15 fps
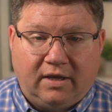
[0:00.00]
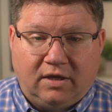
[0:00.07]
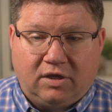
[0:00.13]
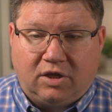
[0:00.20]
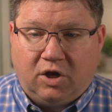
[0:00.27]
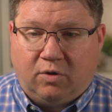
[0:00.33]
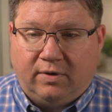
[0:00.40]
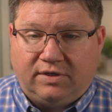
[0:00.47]

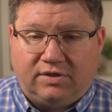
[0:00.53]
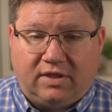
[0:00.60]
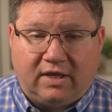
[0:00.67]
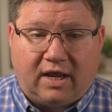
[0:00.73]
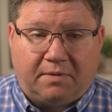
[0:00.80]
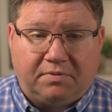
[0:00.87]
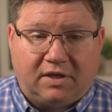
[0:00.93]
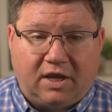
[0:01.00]
going to the
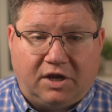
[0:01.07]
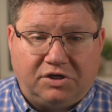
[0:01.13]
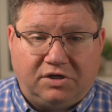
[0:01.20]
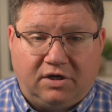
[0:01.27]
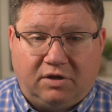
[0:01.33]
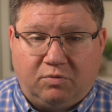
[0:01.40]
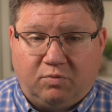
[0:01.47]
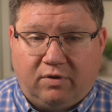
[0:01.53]

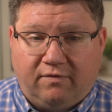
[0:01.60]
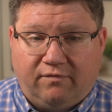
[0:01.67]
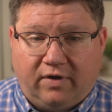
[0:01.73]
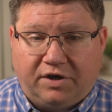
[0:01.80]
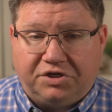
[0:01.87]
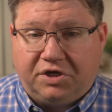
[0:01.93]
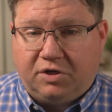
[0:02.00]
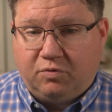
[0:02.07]
application and refreshing,